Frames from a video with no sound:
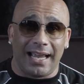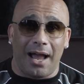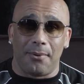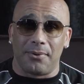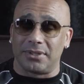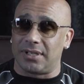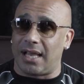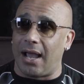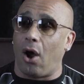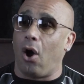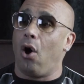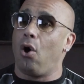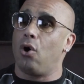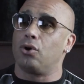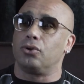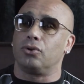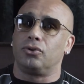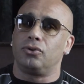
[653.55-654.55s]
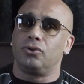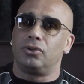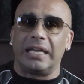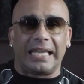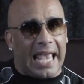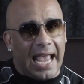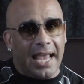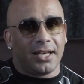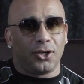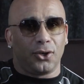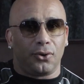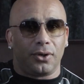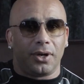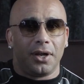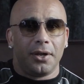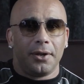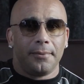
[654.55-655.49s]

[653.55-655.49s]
I was like, oh, the gay dude.